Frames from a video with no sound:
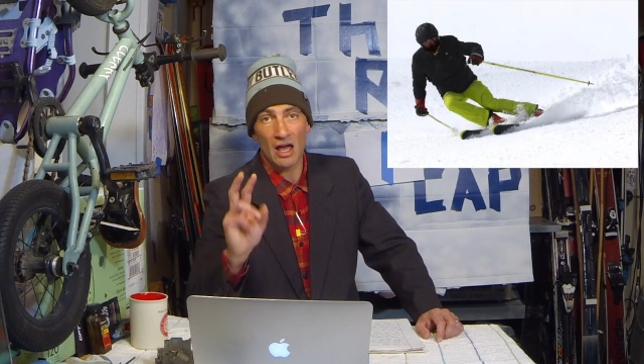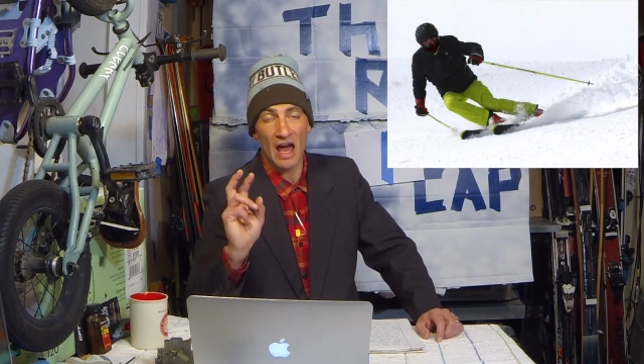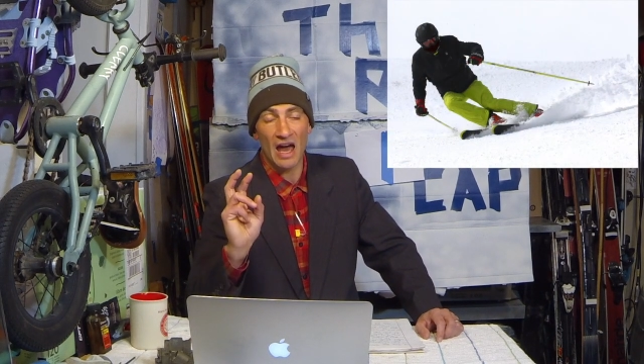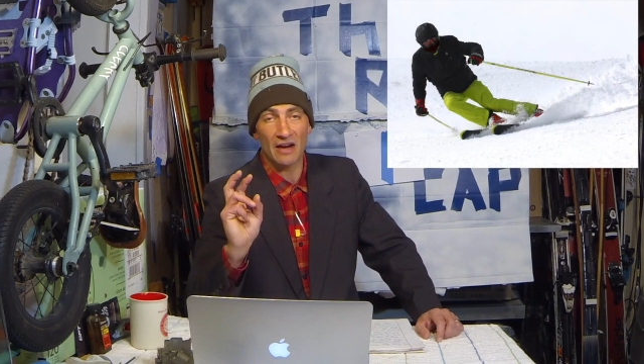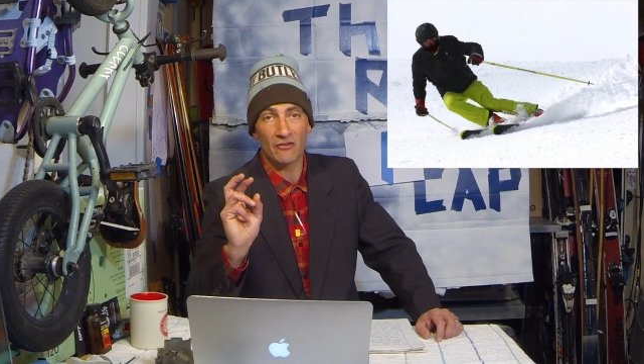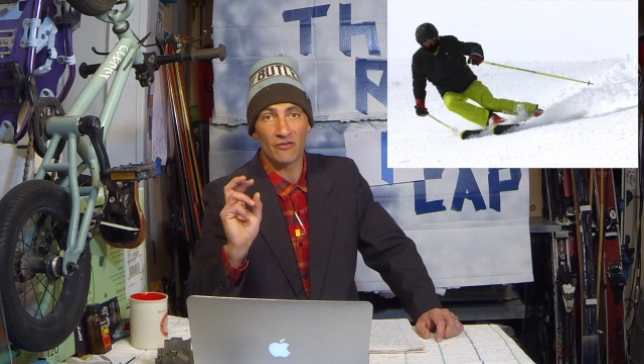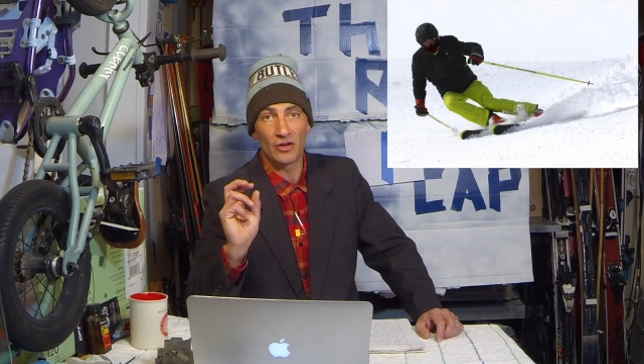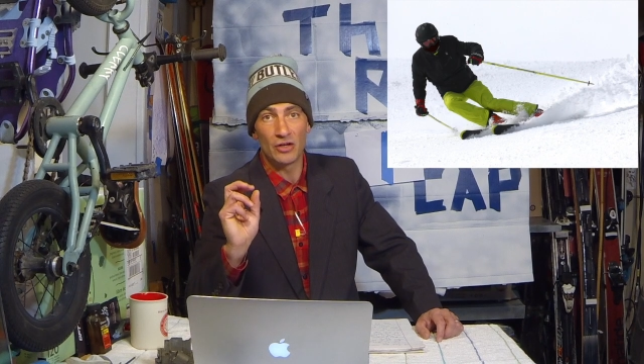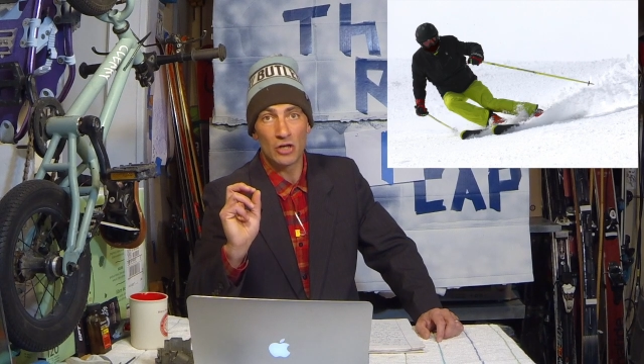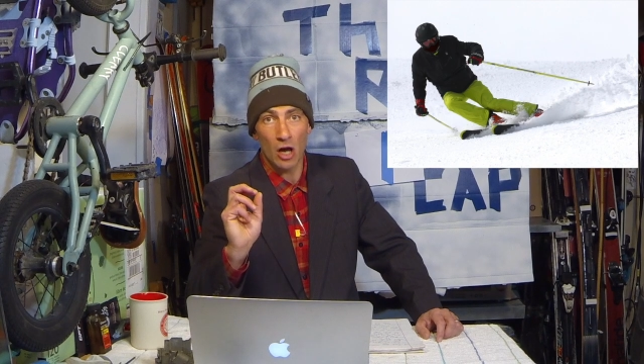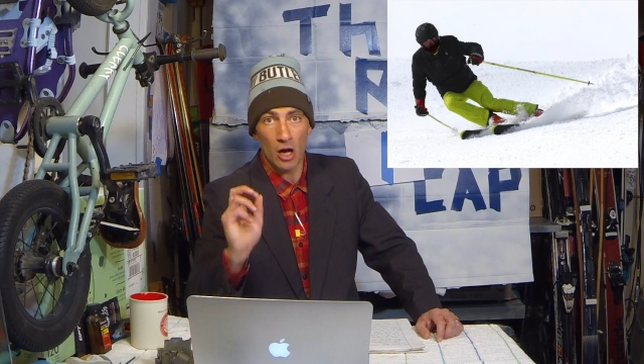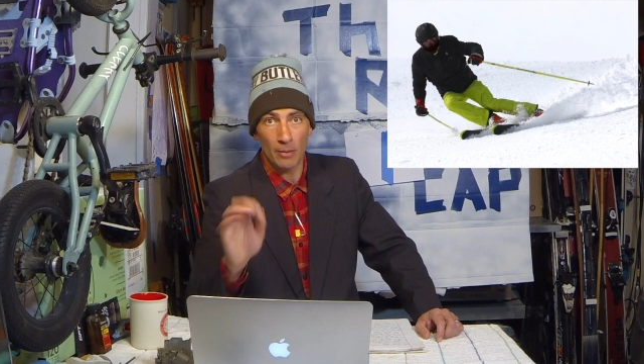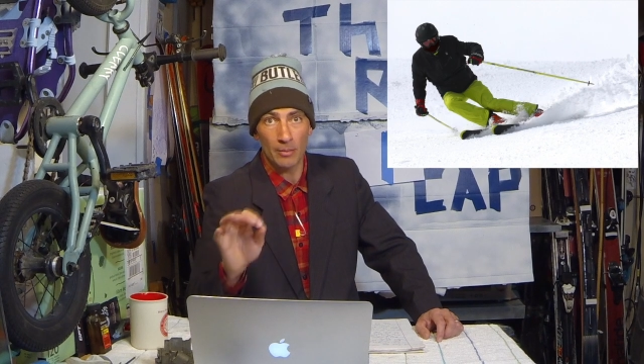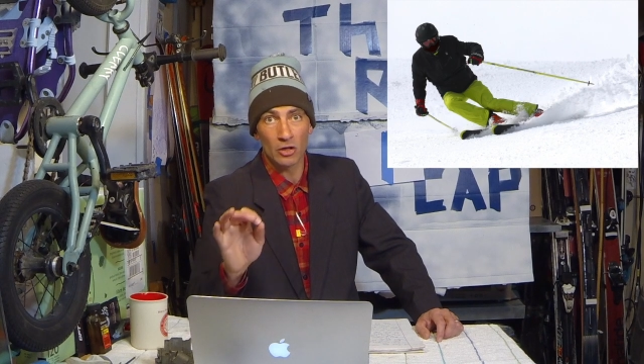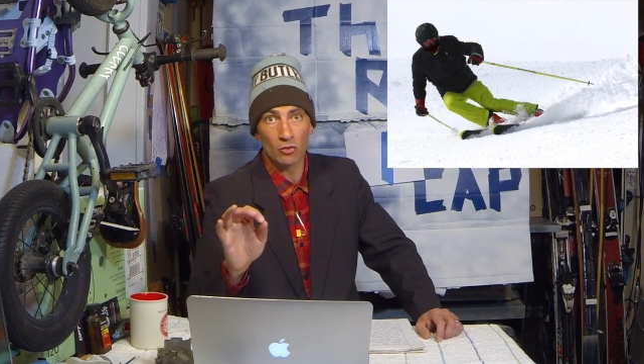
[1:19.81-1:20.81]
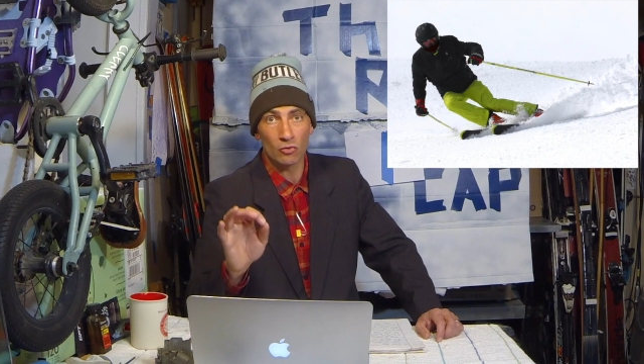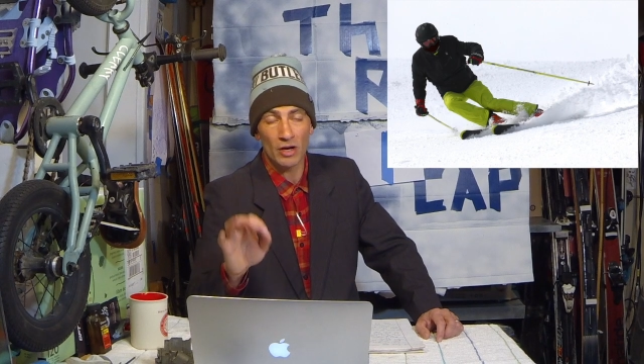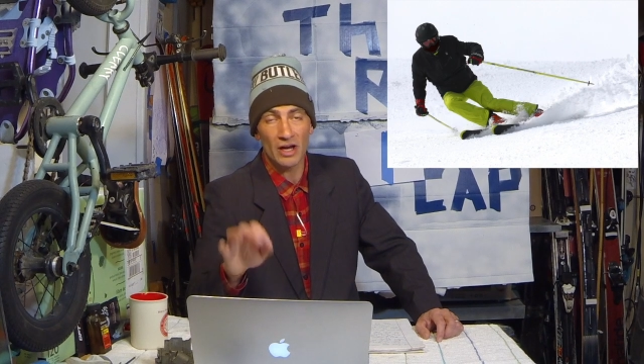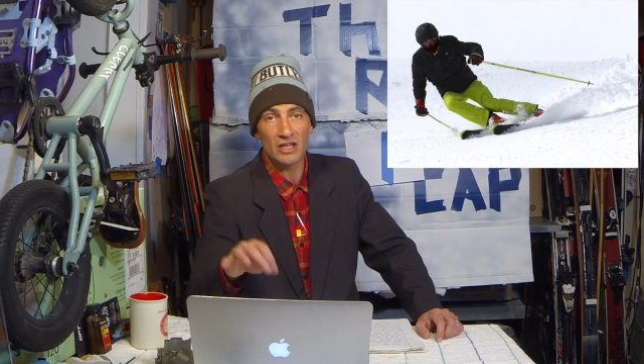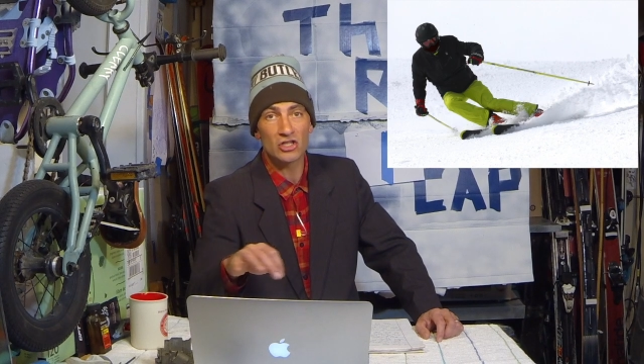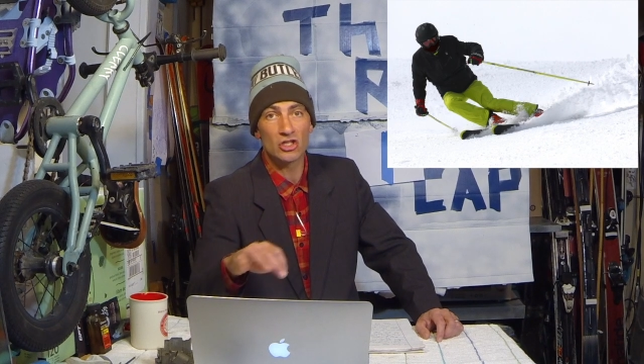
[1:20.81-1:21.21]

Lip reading: had a phenomenal race.